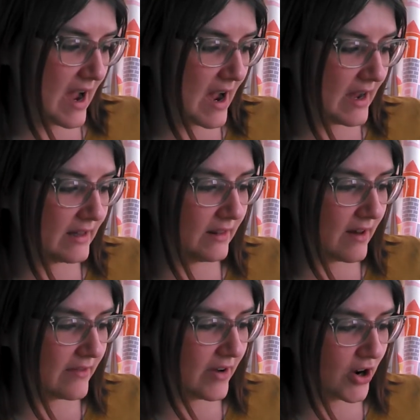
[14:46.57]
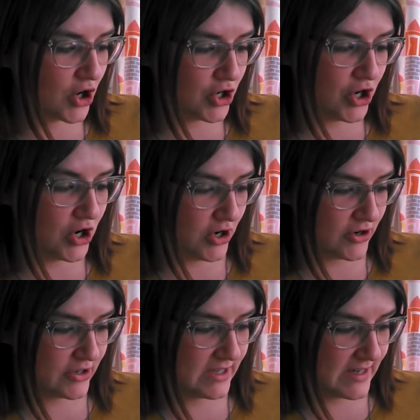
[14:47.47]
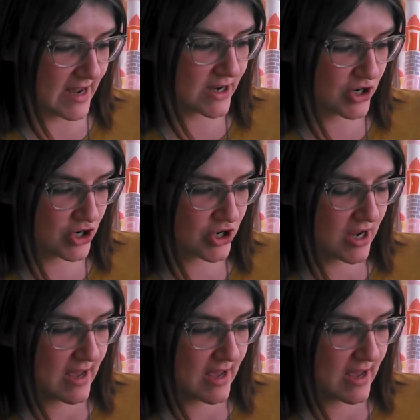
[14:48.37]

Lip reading: I love a good garter stitch.